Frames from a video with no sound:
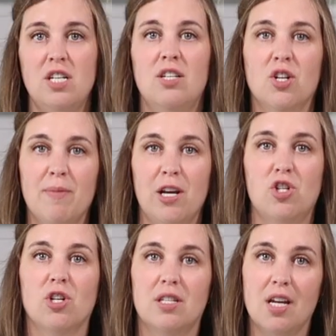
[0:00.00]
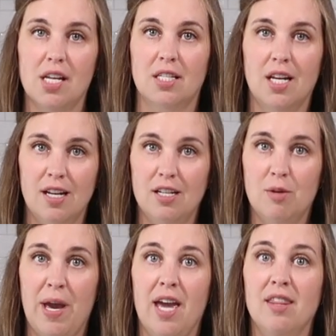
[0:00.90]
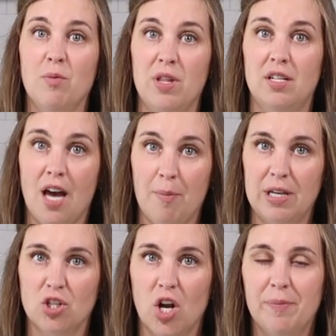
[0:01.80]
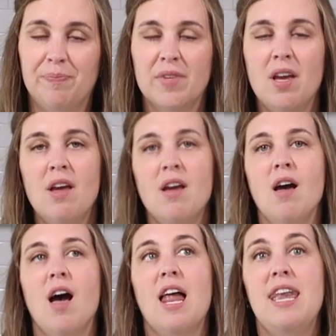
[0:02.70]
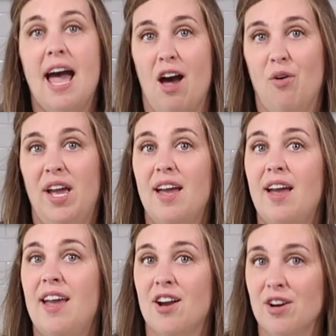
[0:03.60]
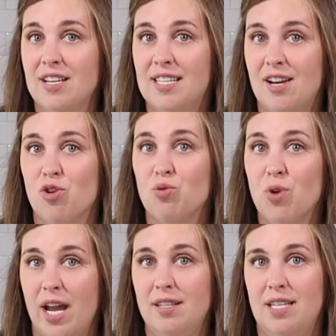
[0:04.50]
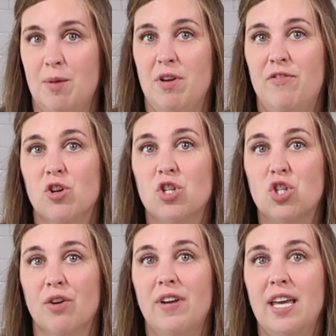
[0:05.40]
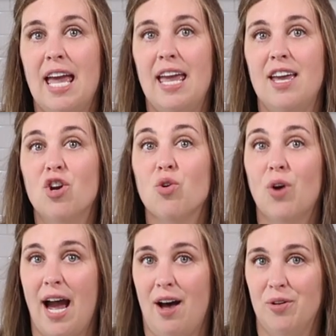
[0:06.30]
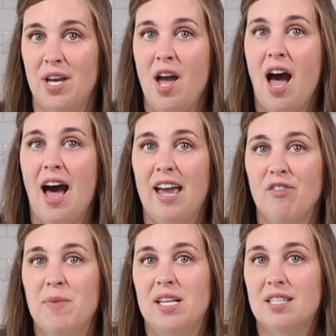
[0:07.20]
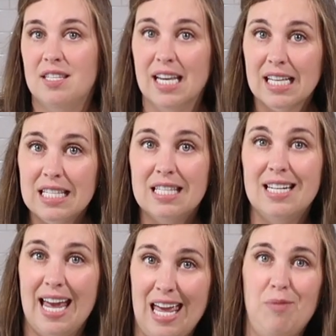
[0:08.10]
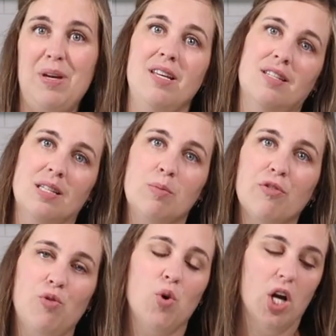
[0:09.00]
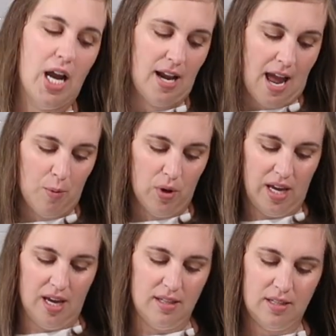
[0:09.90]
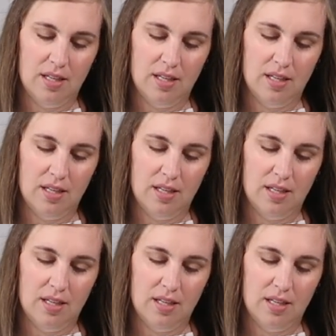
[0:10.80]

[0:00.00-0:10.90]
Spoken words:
easier to make sure it's not sticking to the pan than when the toppings are on. Now, here is a great tip if you're serving a crowd. I have made 6 to 8 pizzas before and I will get